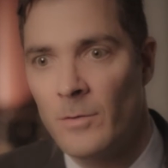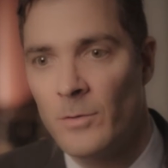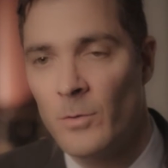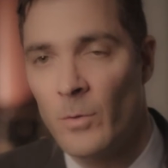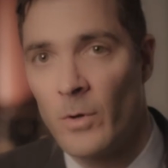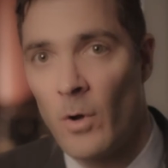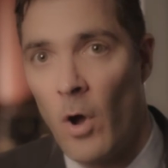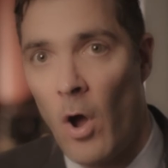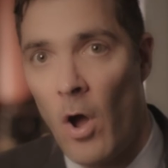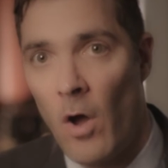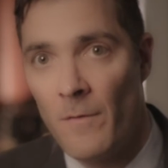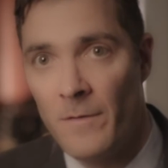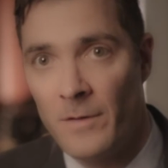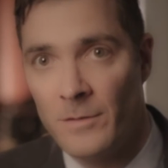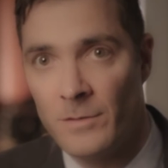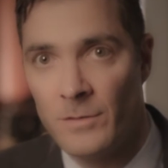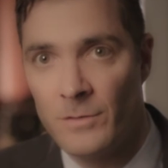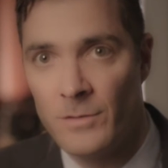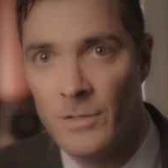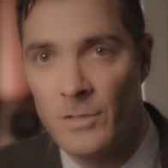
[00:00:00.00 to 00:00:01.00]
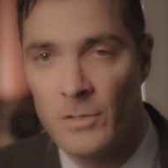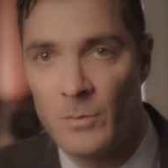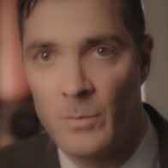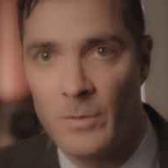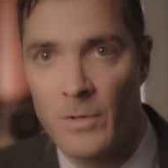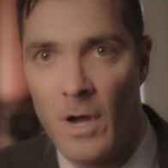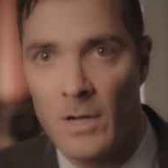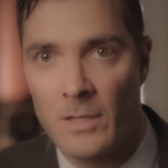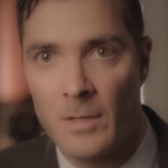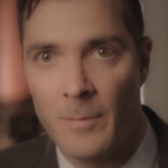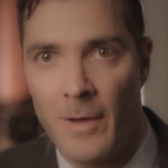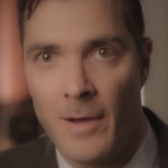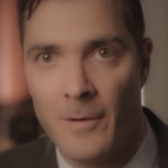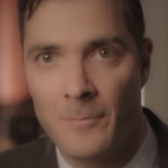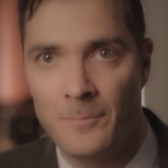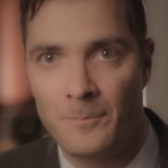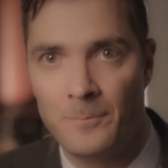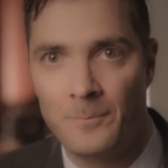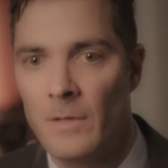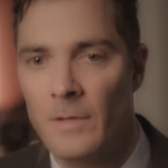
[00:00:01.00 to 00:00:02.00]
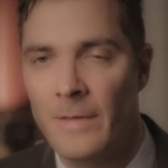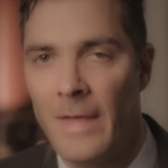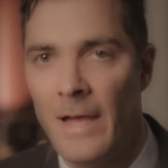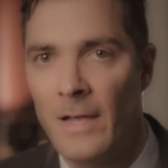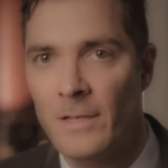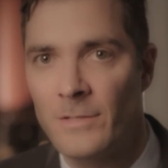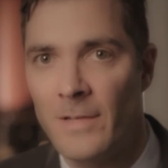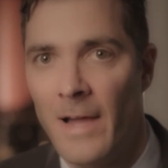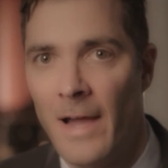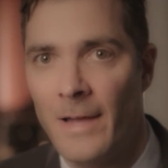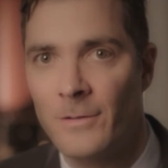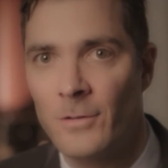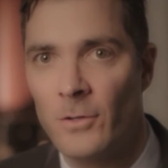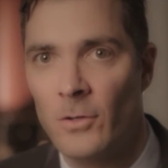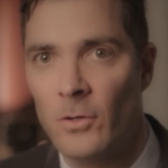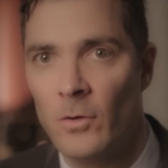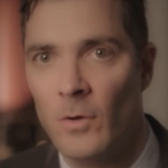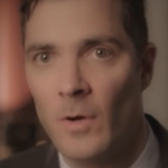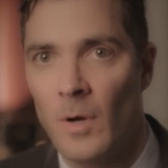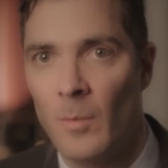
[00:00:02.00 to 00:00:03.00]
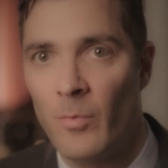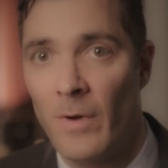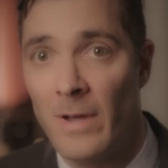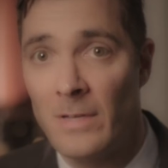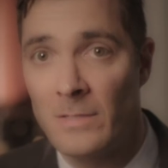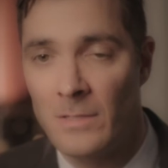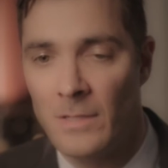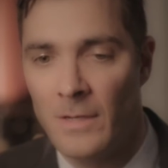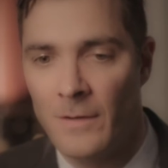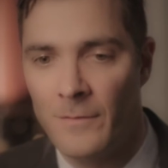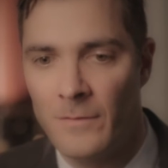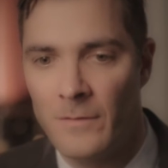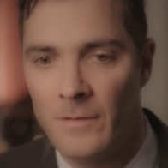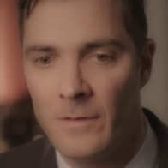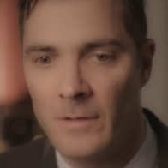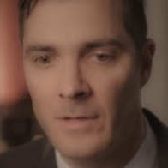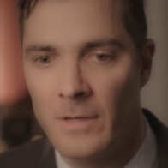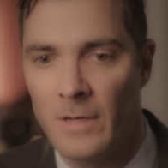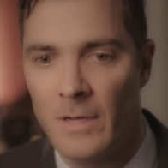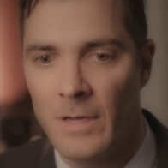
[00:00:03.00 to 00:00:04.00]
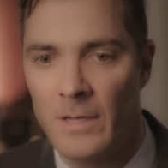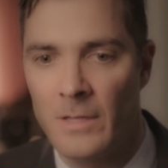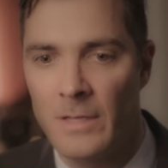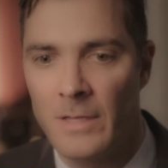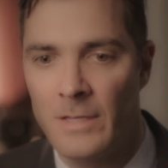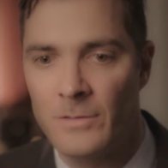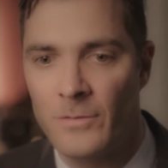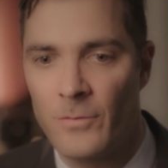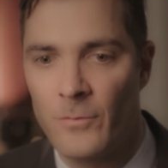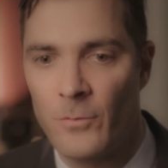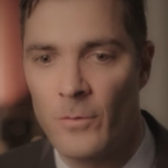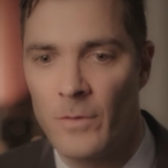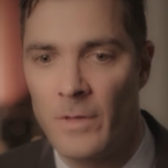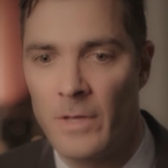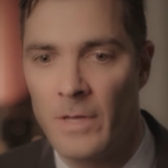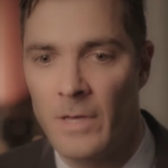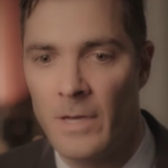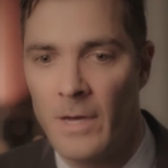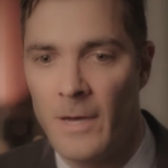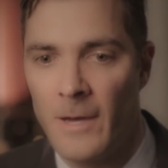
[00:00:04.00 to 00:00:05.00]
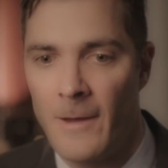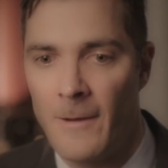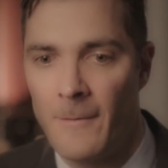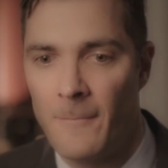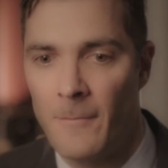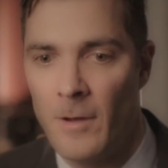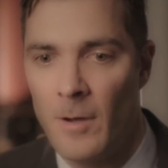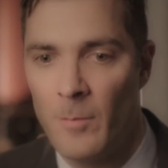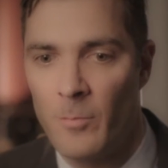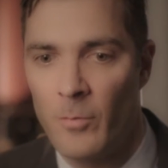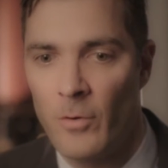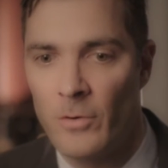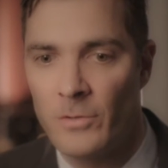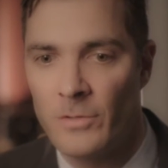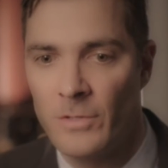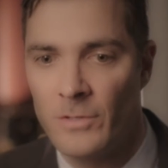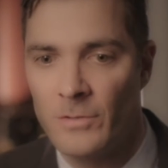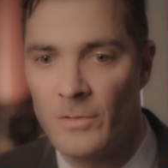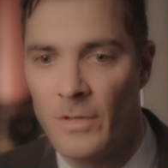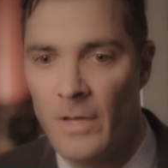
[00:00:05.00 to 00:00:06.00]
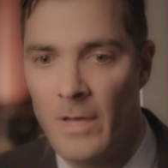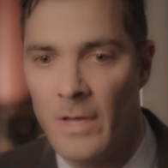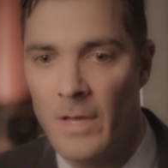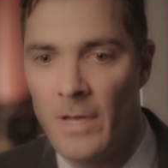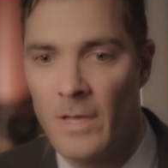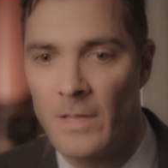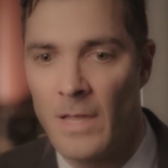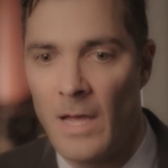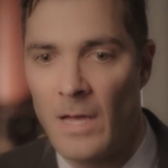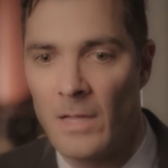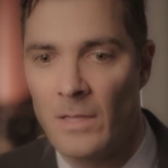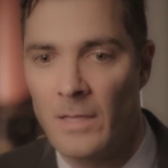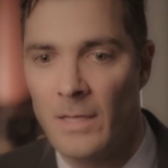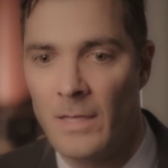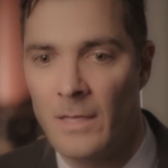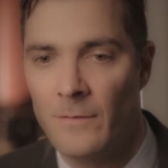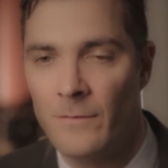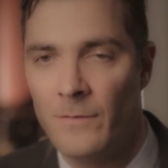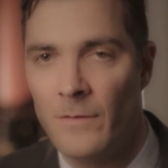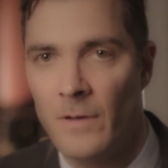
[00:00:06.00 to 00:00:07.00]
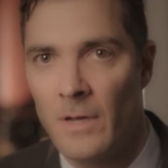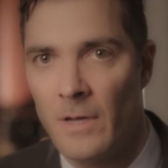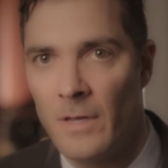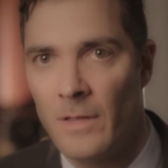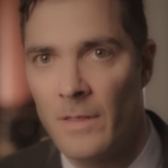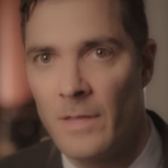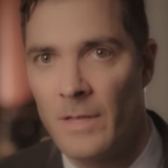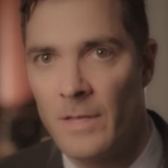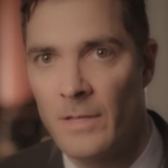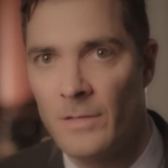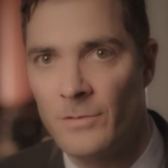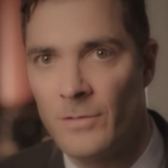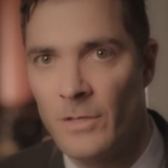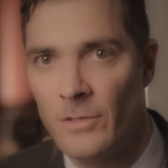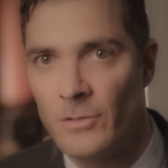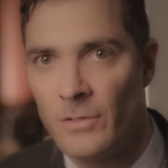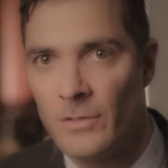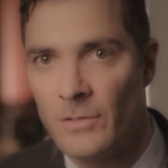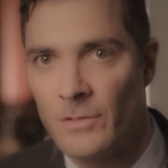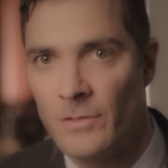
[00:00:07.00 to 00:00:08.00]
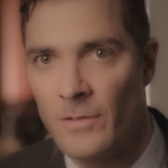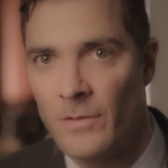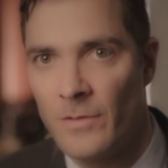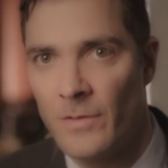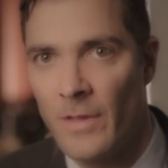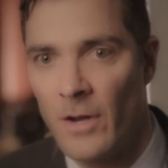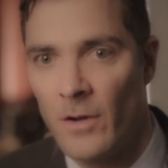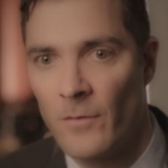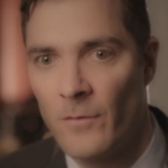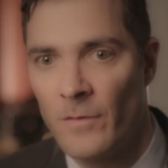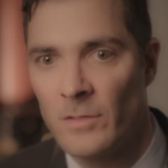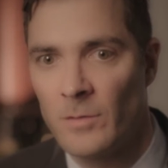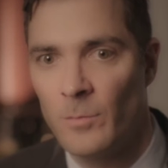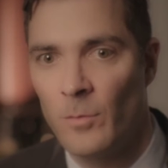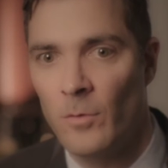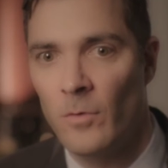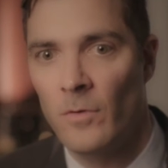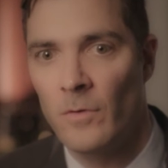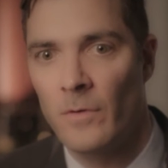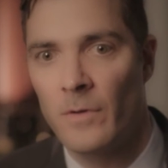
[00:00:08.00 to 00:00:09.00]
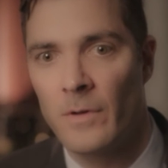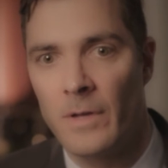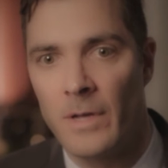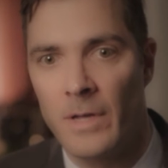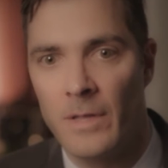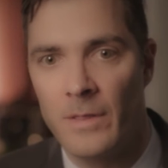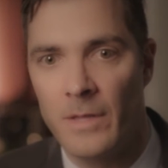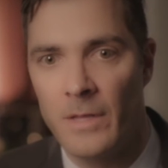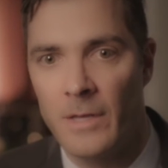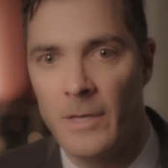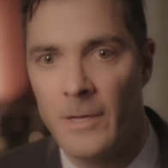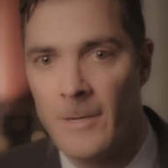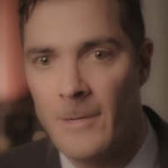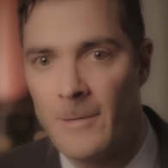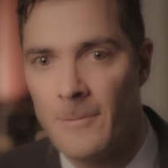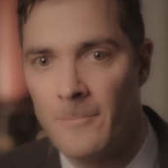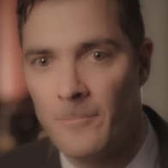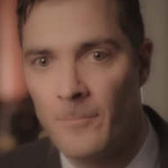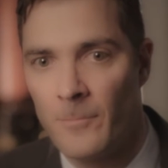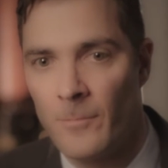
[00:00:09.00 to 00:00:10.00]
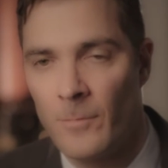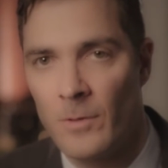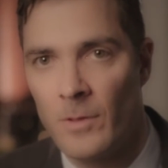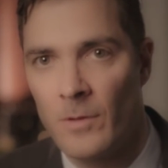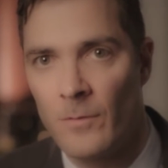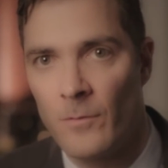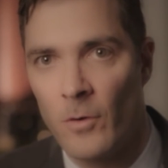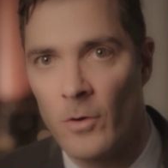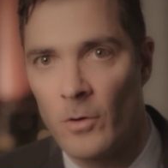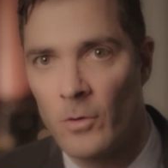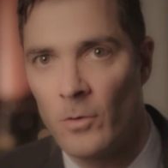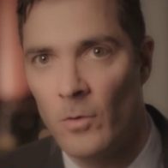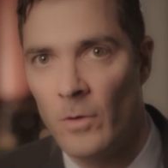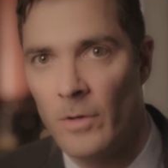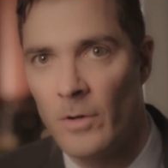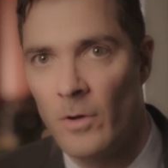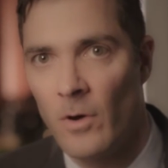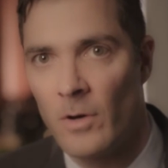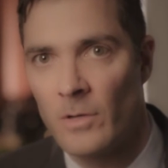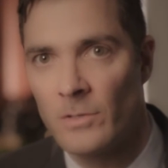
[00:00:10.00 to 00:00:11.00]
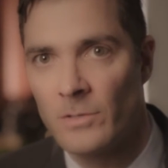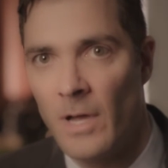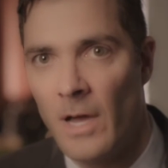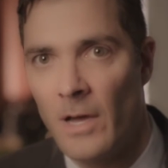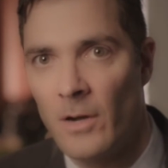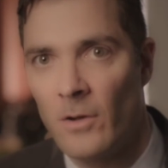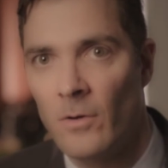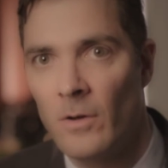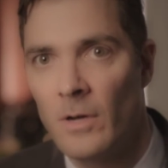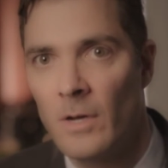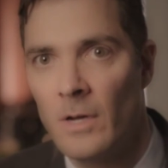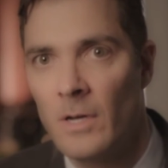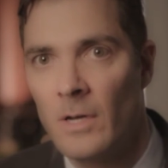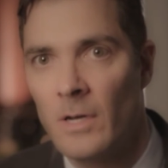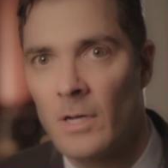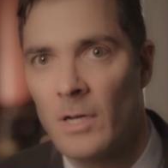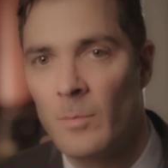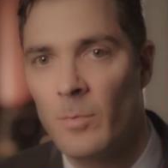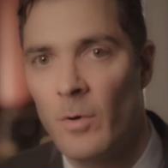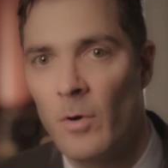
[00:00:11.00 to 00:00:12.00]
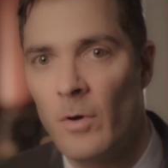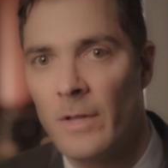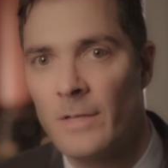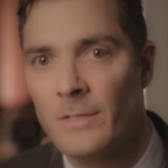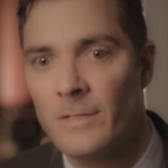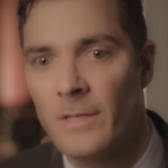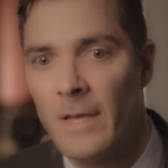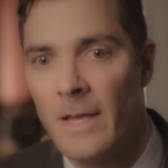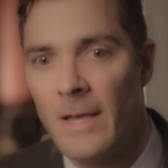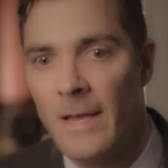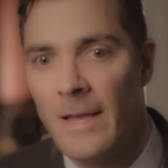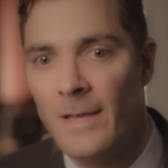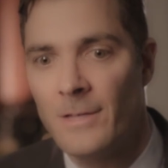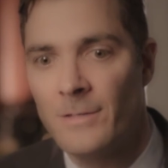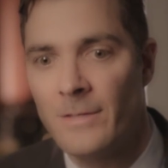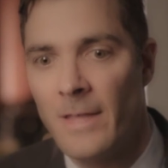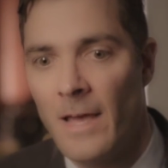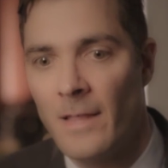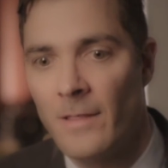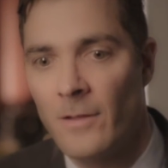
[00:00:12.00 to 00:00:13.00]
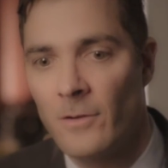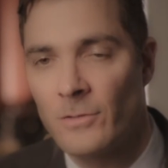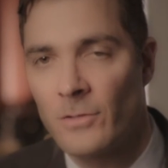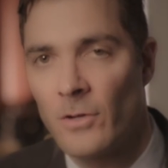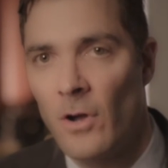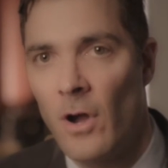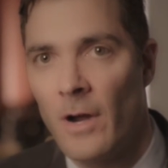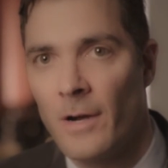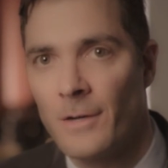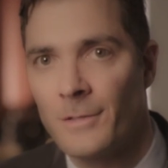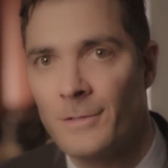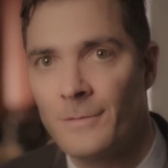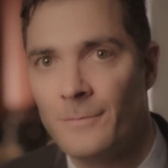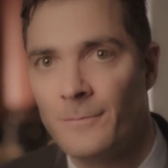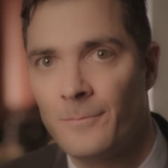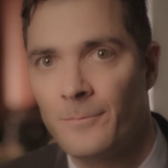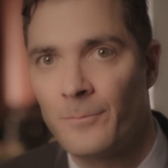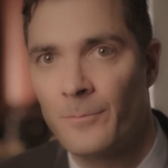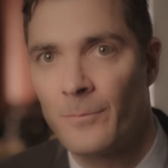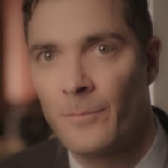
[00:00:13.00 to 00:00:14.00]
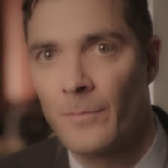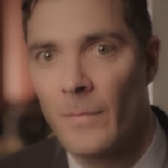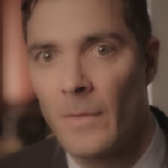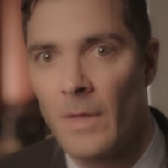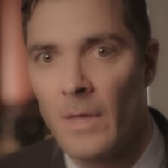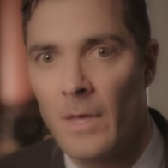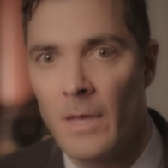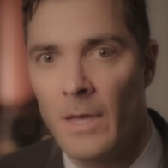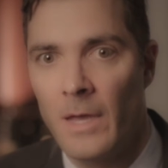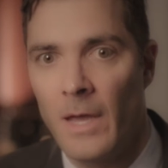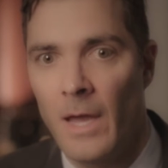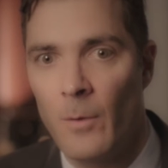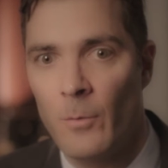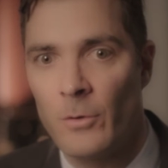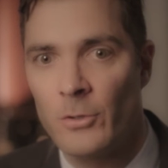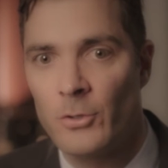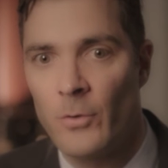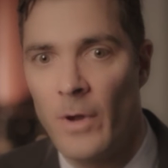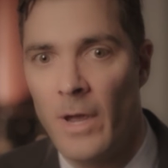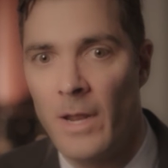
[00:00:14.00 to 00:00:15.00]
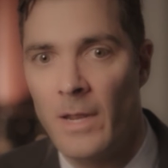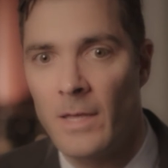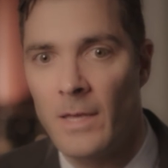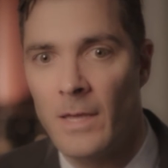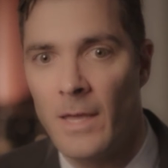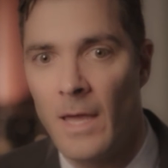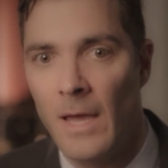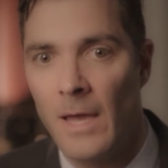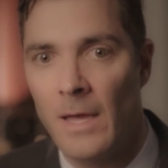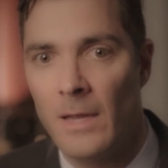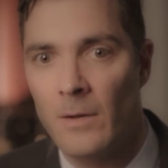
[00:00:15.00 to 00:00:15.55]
doing all these incisions we talked about. The downside to a breast lift, at least through the approaches that leave the incisions that are visible in the vertical and horizontal components, is that there are scars. And we're trading